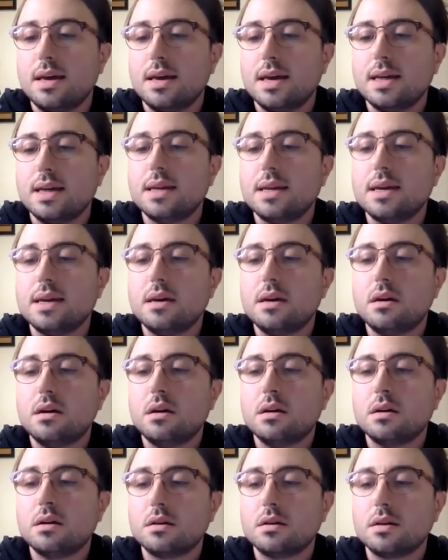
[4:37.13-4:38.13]
In
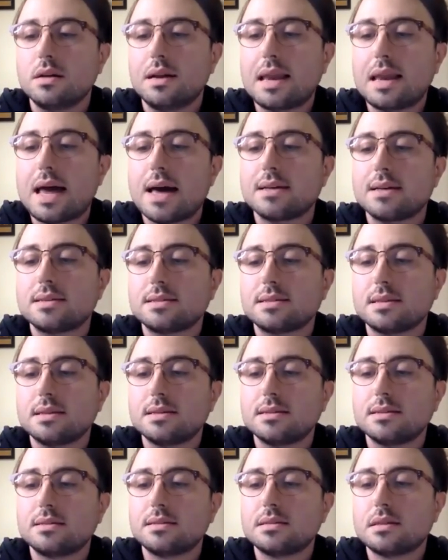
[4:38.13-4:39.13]
here, glass
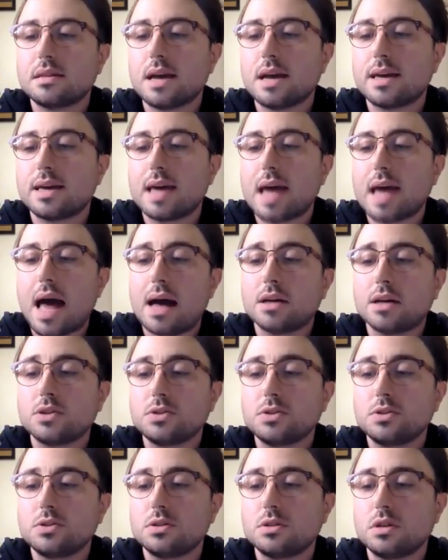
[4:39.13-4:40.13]
is like
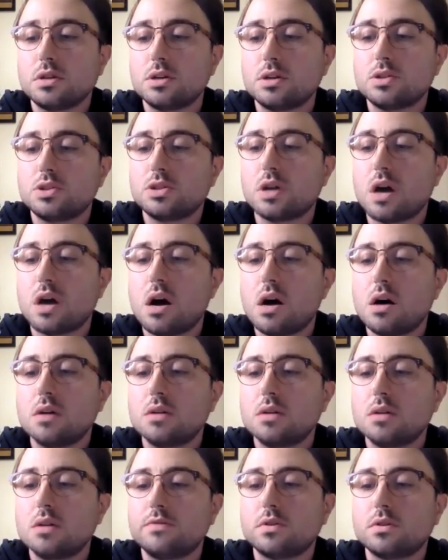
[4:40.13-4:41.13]
cash. A
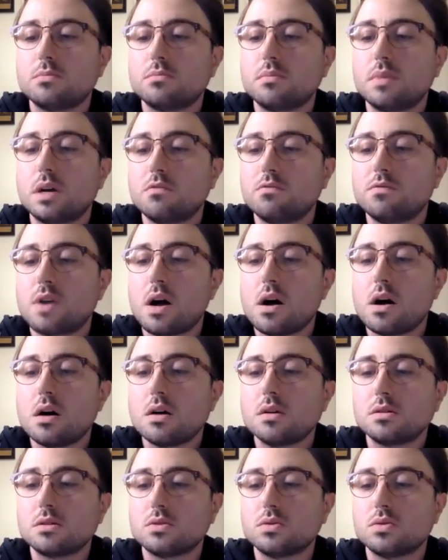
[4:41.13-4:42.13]
shard from a
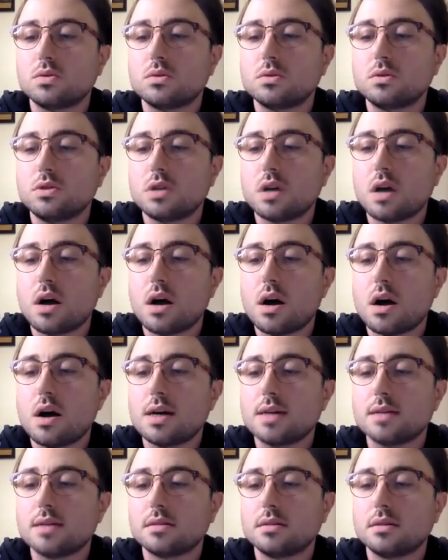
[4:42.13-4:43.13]
vase or jar
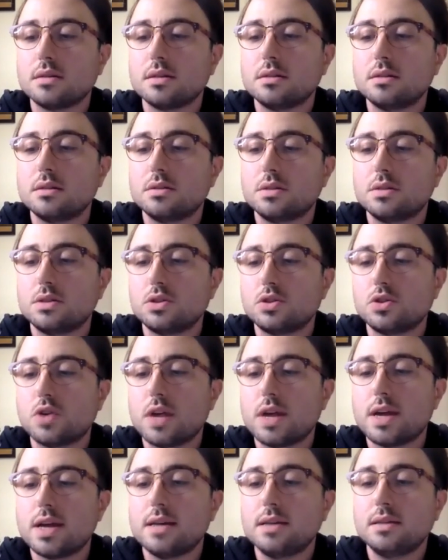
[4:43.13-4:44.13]
is good to
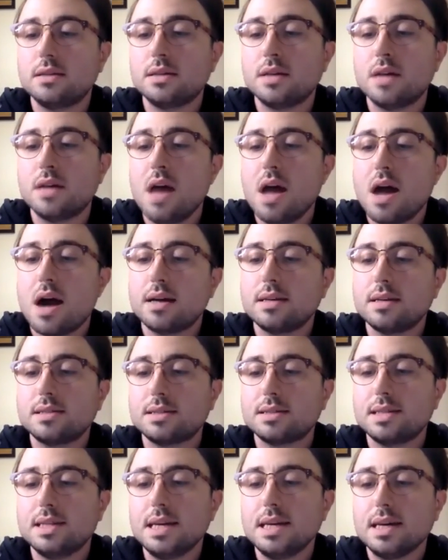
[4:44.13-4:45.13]
trade. I
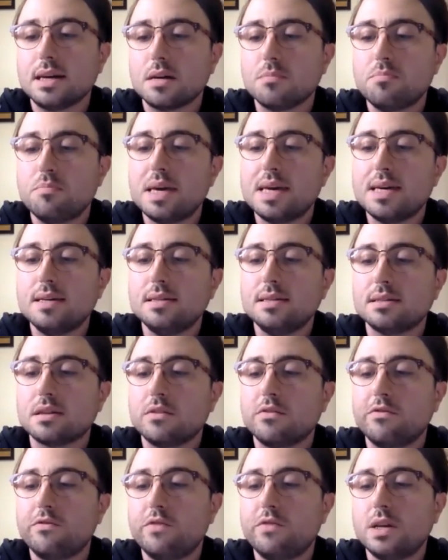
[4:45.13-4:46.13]
sneak a piece
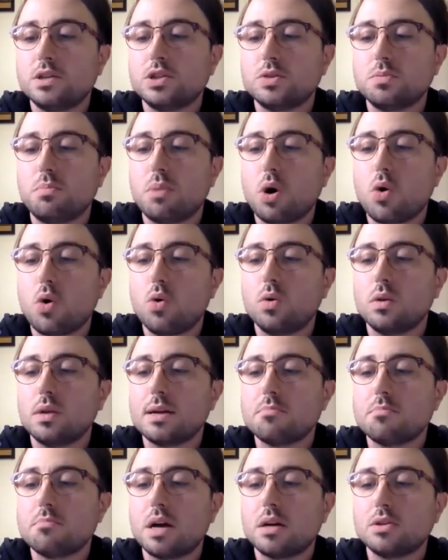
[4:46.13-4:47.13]
of fishbowl
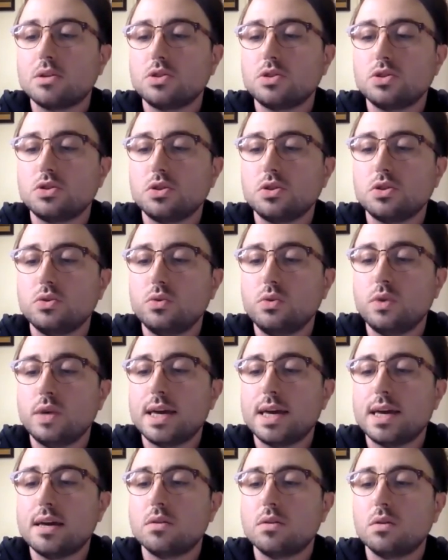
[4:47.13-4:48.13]
in my shoe
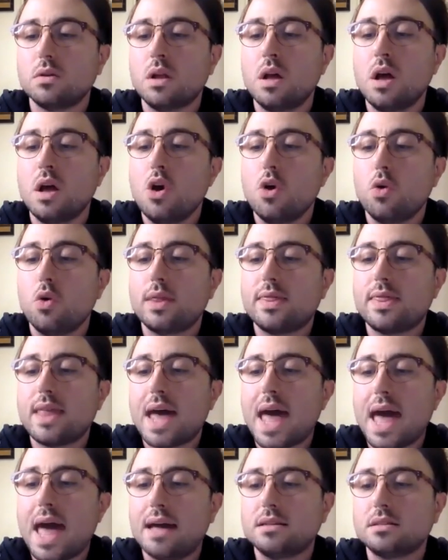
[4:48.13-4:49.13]
heel. When the
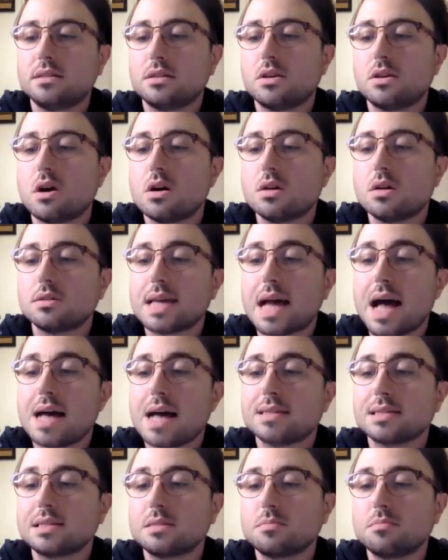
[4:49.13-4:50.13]
head nurse
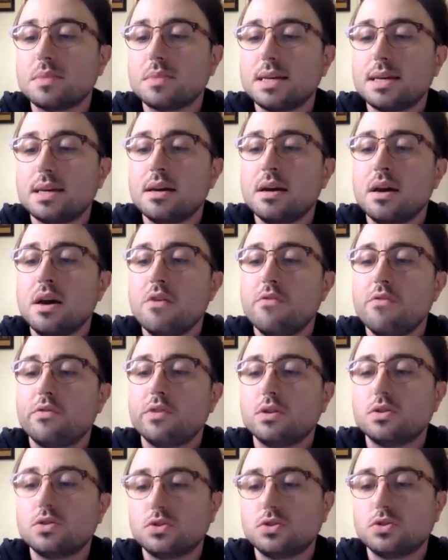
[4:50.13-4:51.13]
asks me for
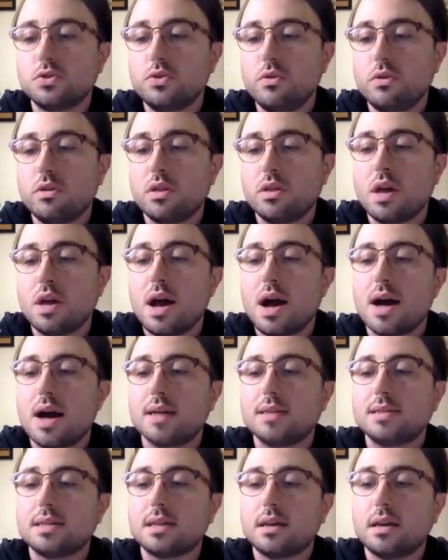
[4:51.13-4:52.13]
the truth,
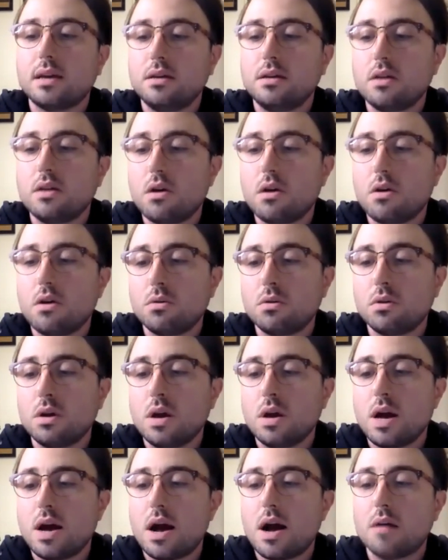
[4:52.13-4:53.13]
I say no,
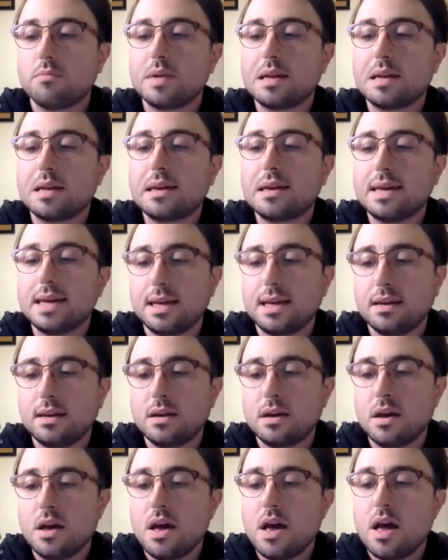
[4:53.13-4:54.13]
I'm clean,
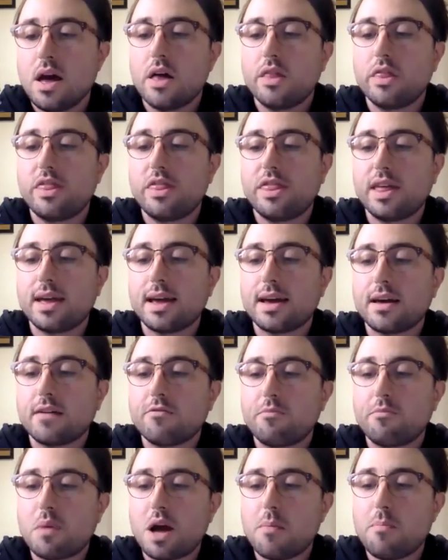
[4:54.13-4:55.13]
and think
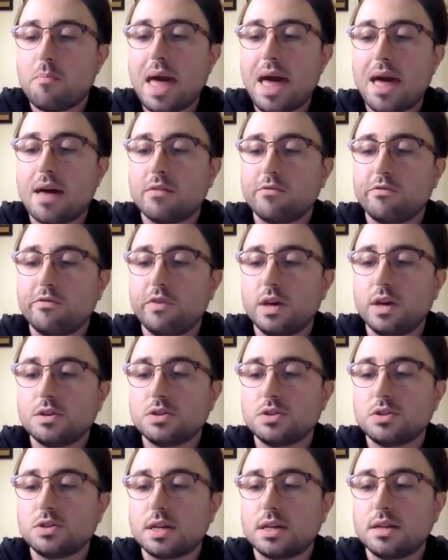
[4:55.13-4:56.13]
of my pet
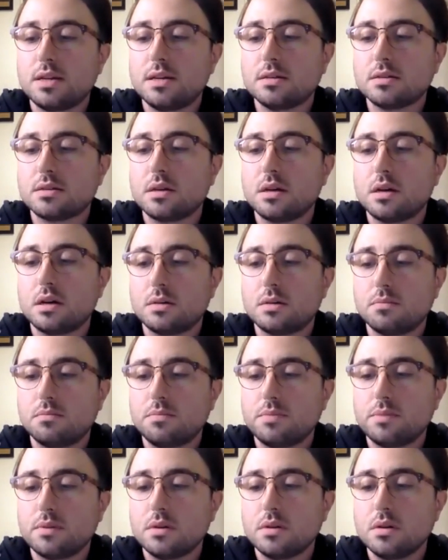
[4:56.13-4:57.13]
fish in his cup.
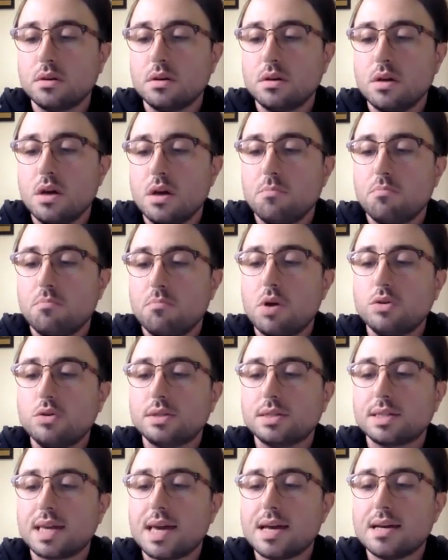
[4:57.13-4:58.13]

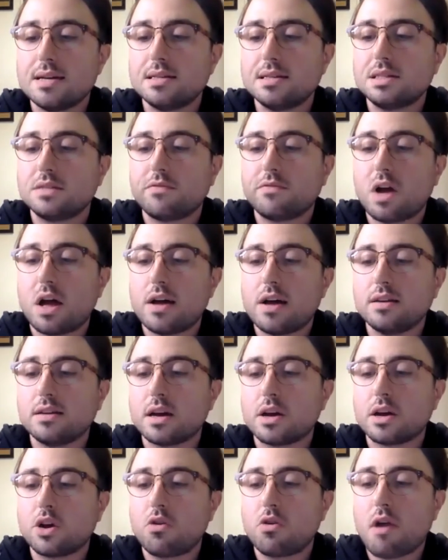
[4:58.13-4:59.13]
most kids find
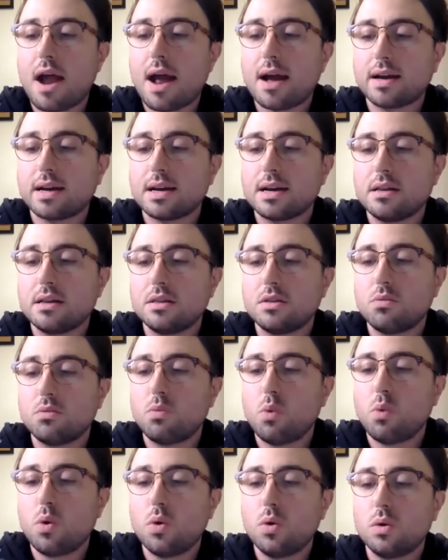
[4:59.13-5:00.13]
a crack in the
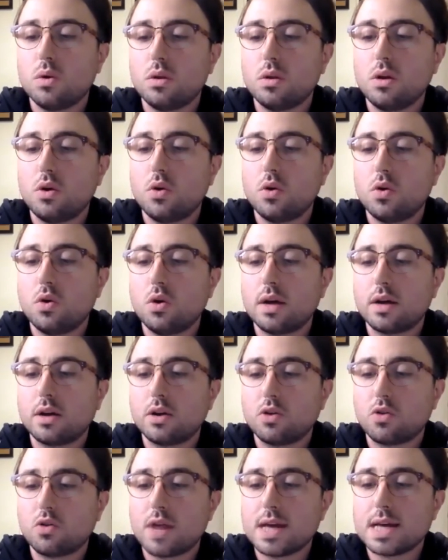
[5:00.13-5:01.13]
wall or a
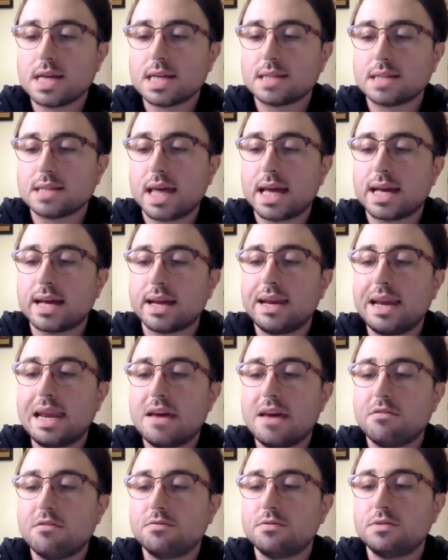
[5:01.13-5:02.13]
grate they can
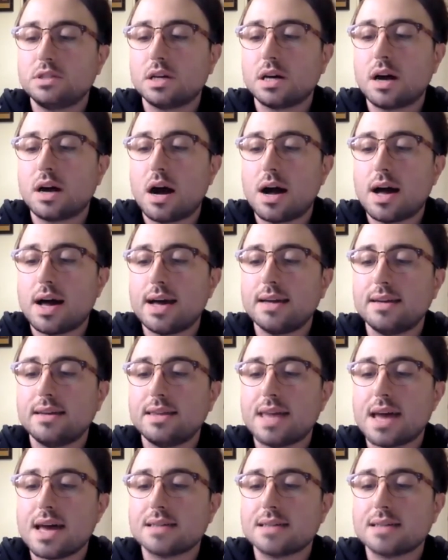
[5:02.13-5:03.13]
lift to hide
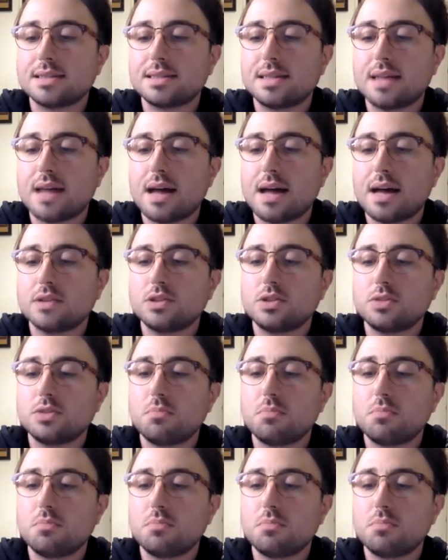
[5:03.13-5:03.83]
their stash.